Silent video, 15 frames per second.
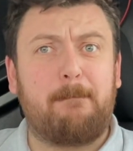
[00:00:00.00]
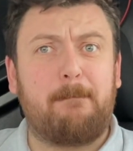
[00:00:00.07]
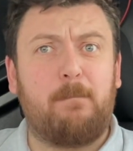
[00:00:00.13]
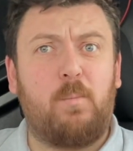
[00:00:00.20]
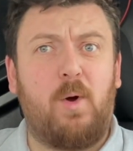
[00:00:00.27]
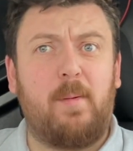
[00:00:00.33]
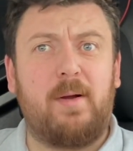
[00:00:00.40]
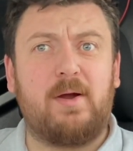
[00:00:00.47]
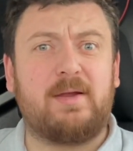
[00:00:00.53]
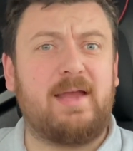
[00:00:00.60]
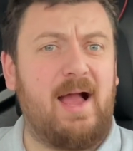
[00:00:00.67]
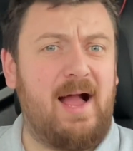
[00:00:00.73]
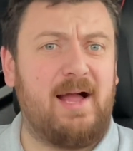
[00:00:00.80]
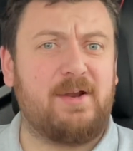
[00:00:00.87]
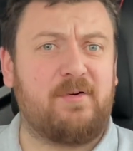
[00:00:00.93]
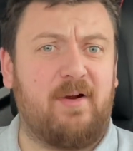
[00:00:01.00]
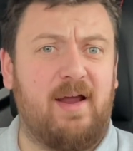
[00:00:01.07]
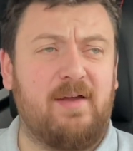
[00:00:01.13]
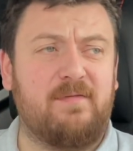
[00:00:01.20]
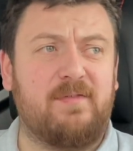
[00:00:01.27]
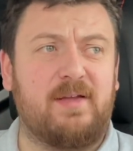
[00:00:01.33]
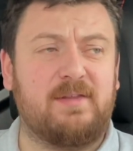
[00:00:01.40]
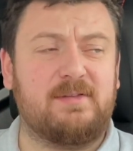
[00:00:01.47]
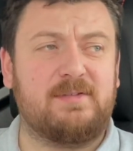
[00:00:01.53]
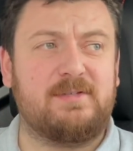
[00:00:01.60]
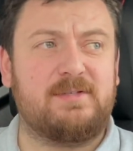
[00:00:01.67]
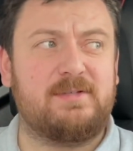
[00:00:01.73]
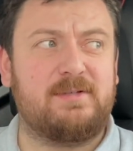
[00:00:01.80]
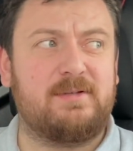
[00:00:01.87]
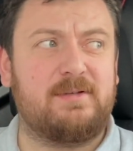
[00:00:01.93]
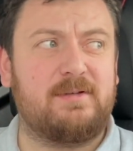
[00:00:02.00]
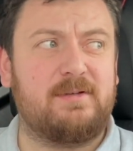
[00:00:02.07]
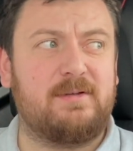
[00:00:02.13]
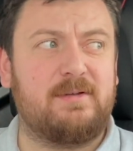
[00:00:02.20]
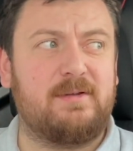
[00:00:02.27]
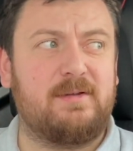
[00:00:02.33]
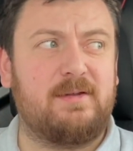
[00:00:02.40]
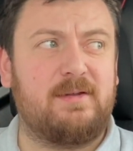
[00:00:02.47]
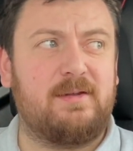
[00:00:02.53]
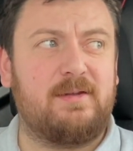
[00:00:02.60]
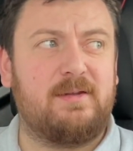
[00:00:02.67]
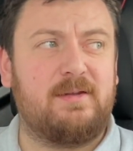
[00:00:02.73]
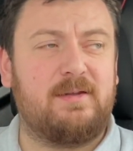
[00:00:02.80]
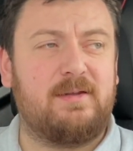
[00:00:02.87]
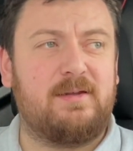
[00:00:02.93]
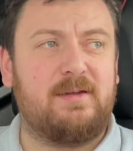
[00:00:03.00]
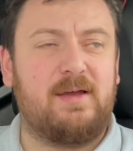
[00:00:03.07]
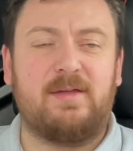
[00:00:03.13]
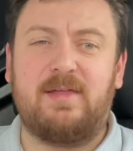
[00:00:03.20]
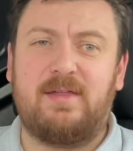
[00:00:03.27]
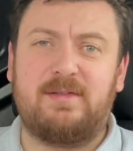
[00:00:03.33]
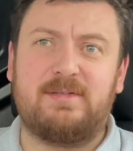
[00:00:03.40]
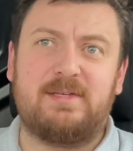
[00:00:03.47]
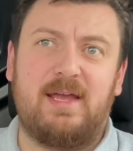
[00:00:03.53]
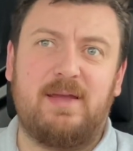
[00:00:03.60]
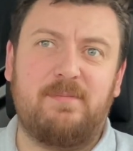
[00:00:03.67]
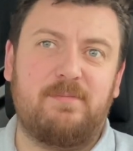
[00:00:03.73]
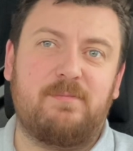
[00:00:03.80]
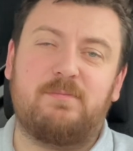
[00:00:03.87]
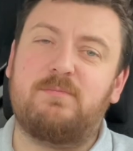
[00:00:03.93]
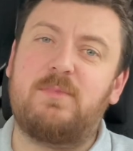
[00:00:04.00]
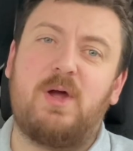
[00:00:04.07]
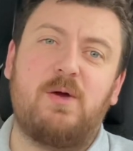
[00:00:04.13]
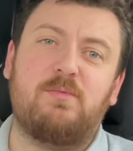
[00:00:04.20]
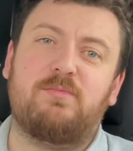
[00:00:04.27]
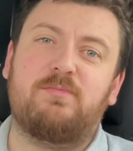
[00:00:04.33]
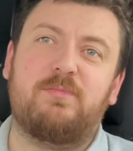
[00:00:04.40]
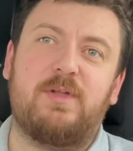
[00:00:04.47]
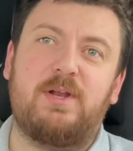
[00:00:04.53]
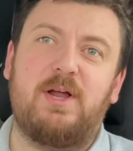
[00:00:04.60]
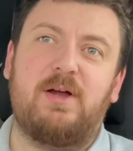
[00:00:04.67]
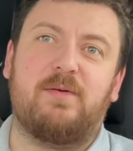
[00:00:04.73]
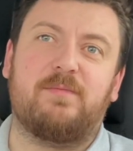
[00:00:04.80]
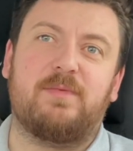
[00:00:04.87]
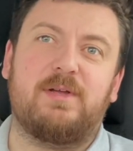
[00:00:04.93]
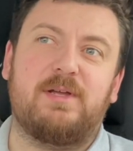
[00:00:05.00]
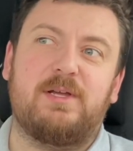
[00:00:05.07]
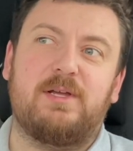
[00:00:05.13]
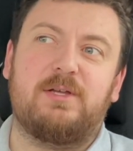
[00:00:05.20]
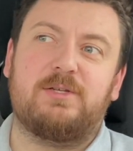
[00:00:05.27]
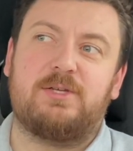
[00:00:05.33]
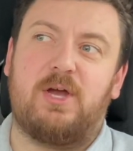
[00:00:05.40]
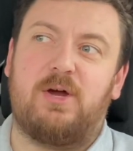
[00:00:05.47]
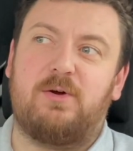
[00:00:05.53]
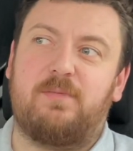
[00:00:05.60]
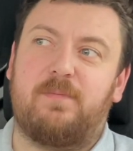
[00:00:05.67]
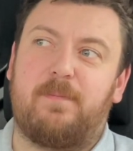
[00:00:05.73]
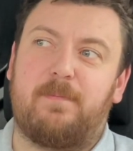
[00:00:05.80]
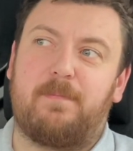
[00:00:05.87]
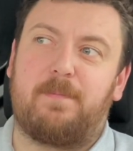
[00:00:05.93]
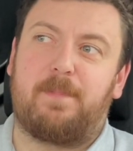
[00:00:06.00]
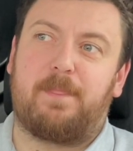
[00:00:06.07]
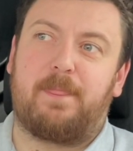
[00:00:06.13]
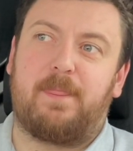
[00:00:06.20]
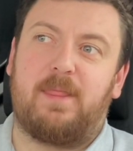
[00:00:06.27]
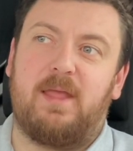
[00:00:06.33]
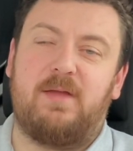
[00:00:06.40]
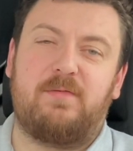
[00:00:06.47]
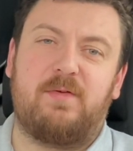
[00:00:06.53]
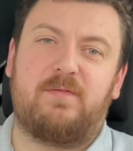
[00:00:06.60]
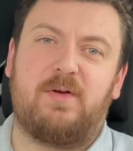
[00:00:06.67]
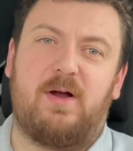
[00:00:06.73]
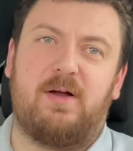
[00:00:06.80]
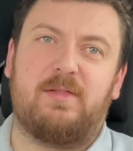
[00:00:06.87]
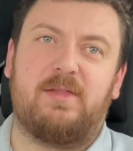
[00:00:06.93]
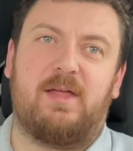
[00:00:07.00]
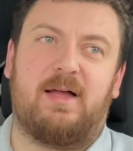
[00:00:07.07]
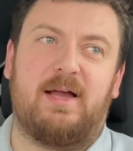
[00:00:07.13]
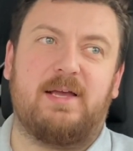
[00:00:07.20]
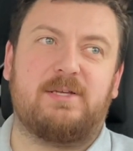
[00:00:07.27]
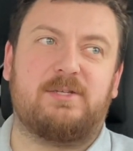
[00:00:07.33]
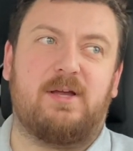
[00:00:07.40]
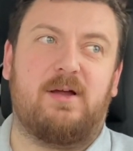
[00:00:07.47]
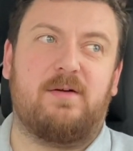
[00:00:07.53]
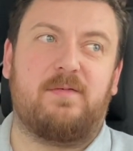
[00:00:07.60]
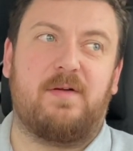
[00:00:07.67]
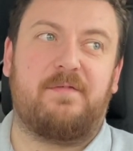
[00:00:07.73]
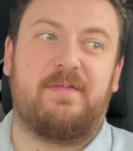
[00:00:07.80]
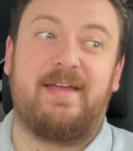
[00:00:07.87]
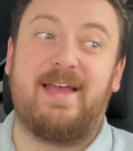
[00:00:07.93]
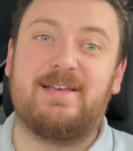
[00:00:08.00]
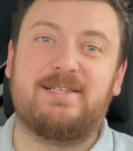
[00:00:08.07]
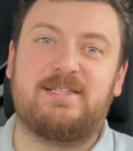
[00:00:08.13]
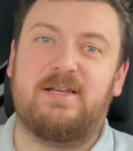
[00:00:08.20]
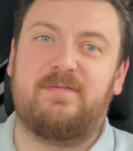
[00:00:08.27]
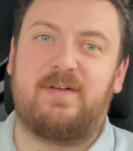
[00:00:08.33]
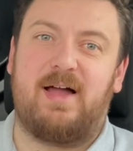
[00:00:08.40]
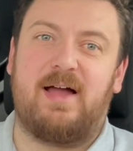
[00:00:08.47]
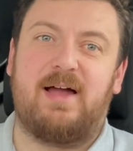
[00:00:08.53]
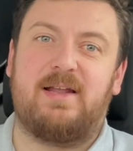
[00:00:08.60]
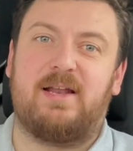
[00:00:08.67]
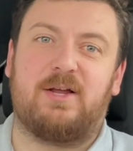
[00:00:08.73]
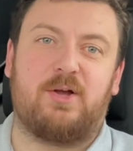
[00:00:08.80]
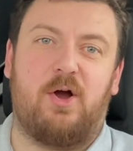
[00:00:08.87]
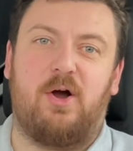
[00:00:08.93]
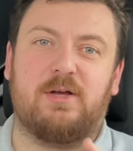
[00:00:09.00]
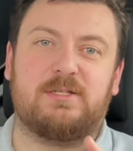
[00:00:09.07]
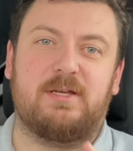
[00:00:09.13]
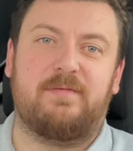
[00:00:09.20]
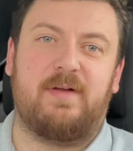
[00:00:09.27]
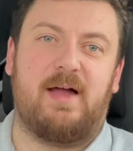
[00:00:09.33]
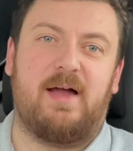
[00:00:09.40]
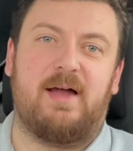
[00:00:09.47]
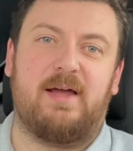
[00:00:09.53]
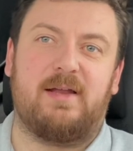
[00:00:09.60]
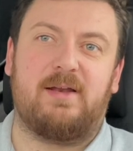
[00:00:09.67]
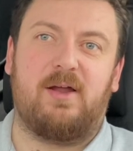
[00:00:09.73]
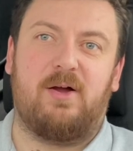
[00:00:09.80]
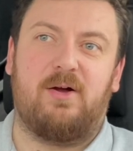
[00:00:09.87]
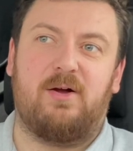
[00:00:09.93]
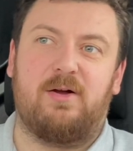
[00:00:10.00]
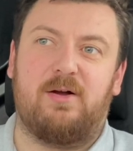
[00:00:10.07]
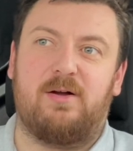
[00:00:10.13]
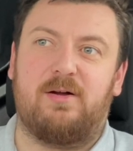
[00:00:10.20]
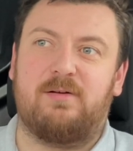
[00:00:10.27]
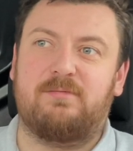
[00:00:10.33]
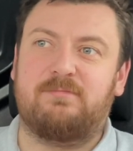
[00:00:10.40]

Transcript: what about car drive vans? Are they the same? No, they're not. So, if you've got the likes of a Fiesta van, a Corsa van, or